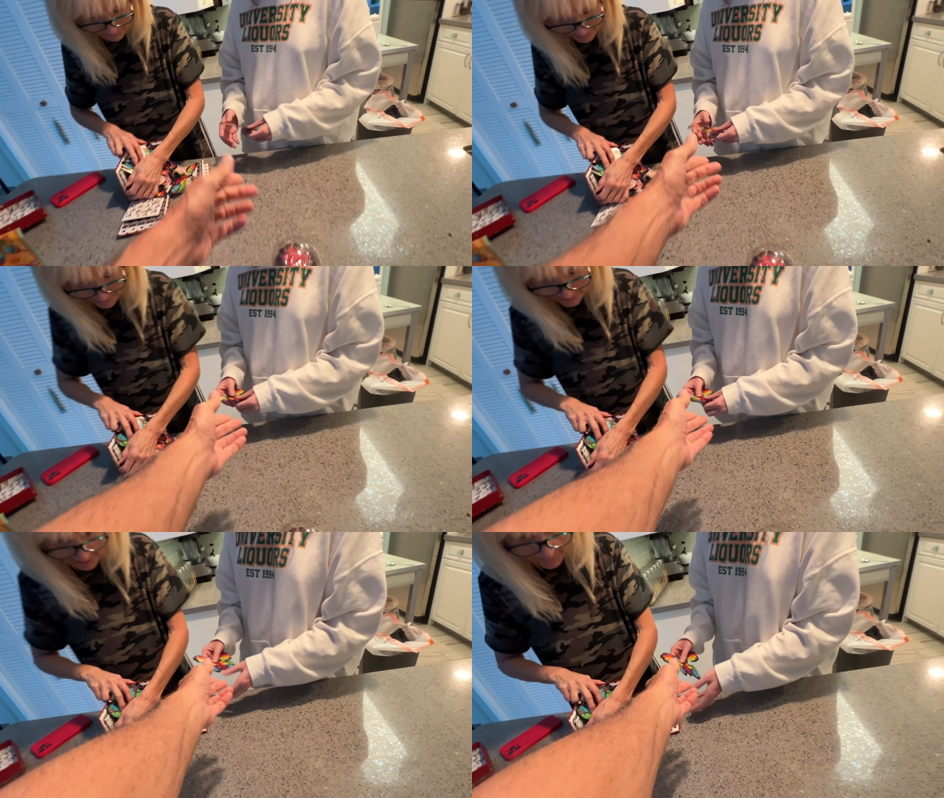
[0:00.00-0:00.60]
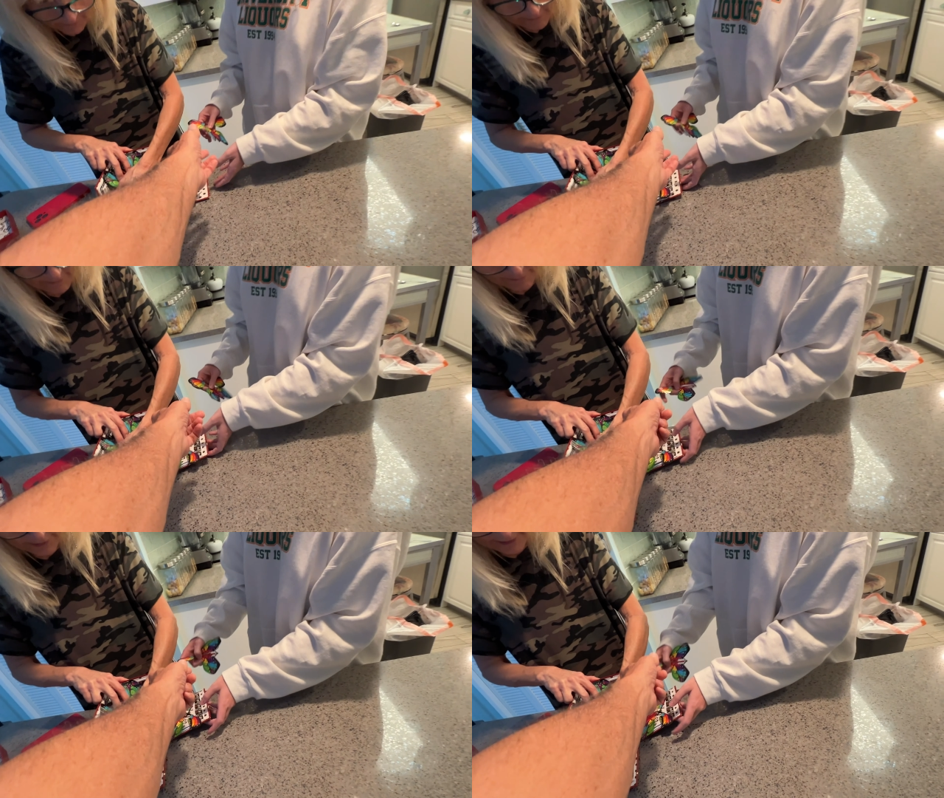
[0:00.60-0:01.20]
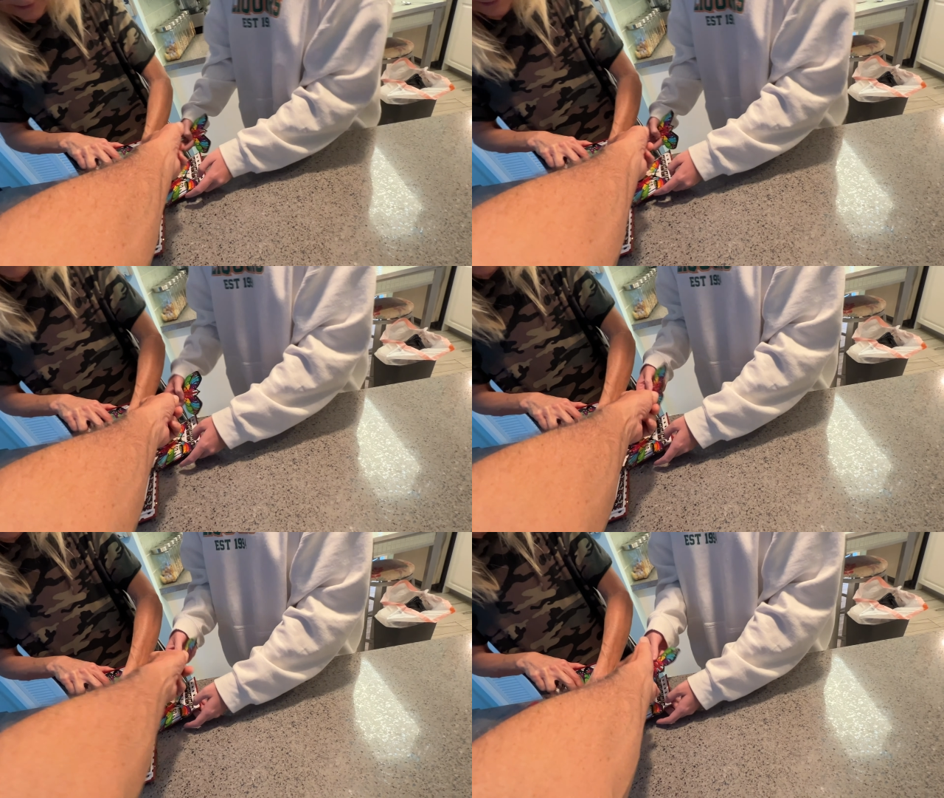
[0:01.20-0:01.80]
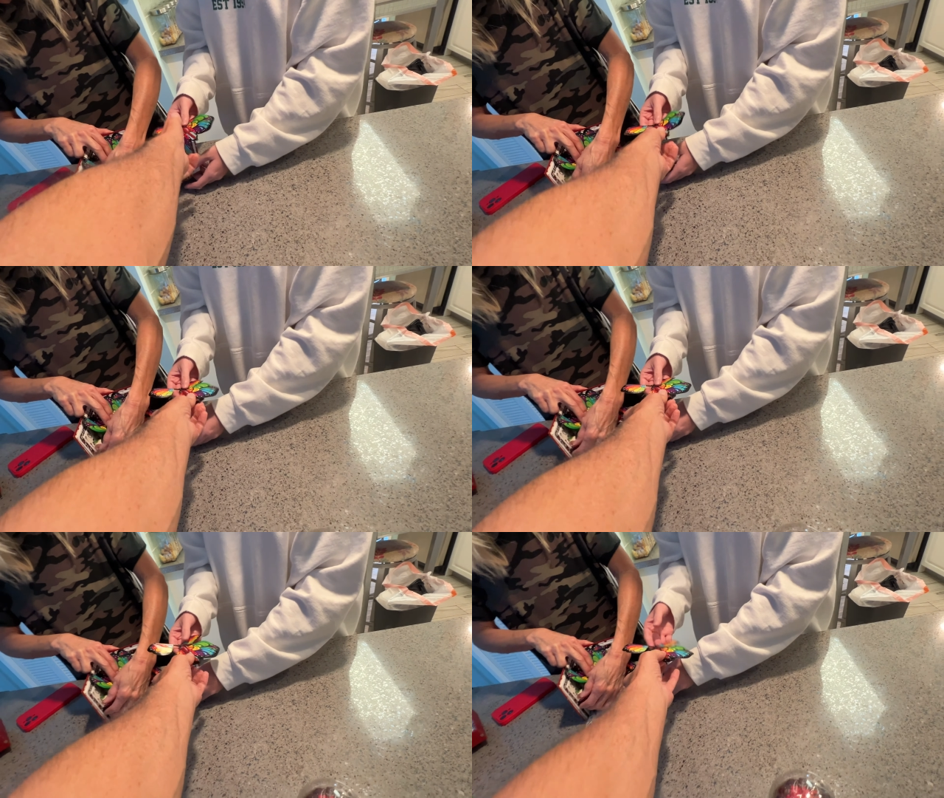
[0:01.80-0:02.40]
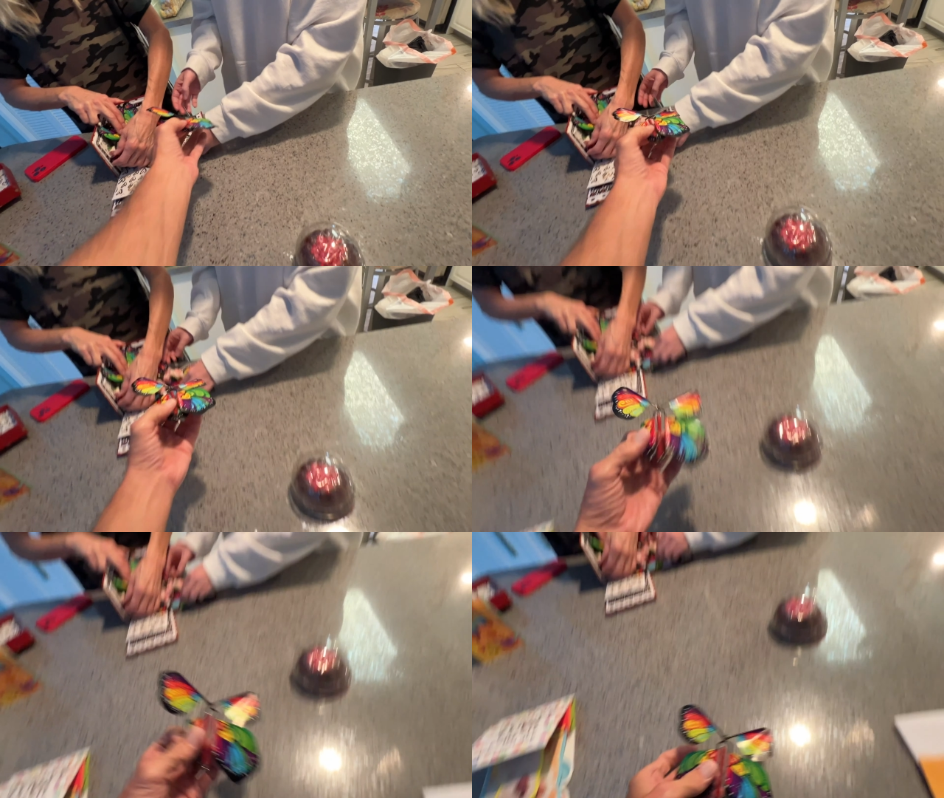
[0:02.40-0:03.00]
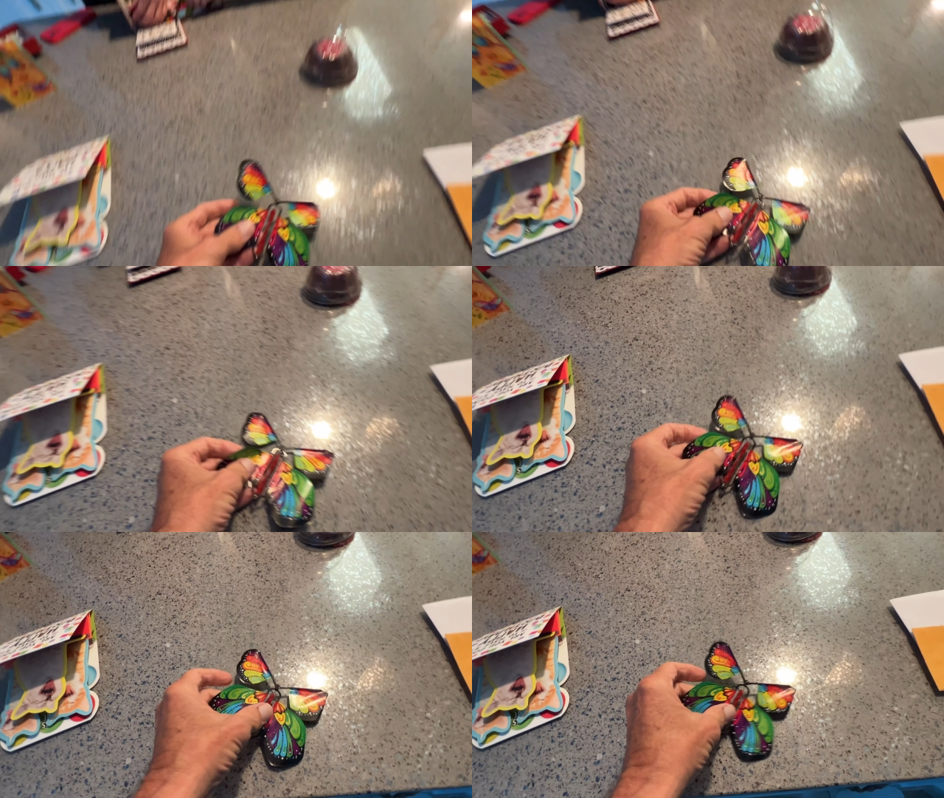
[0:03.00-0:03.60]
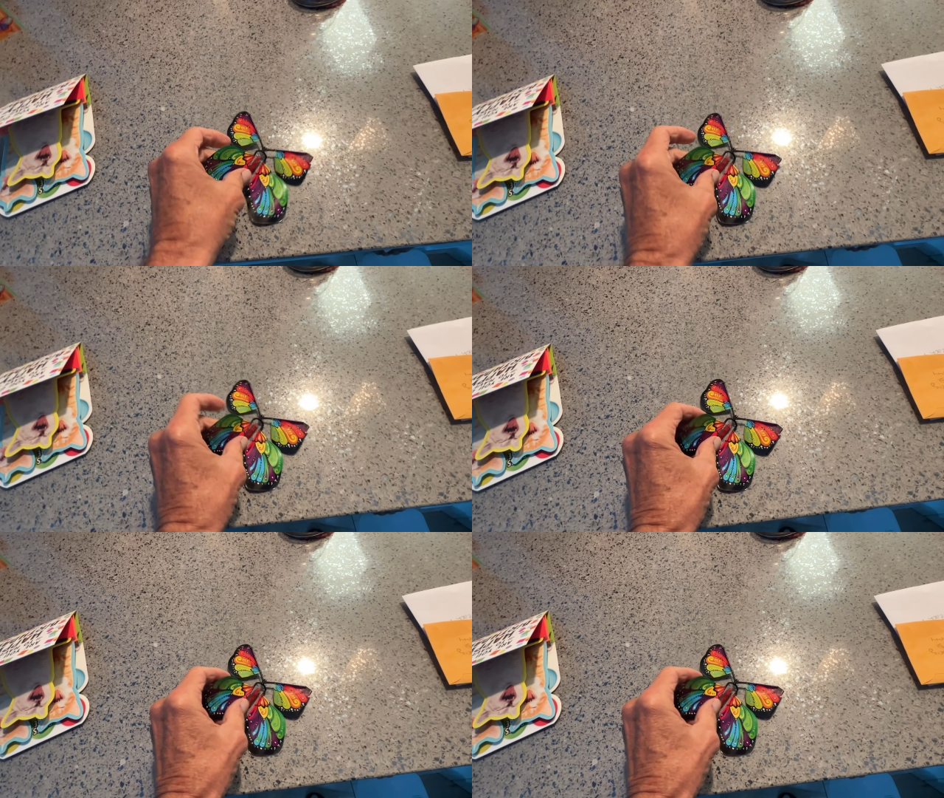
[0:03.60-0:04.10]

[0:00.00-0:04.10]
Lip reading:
Nobody's mouth can be seen.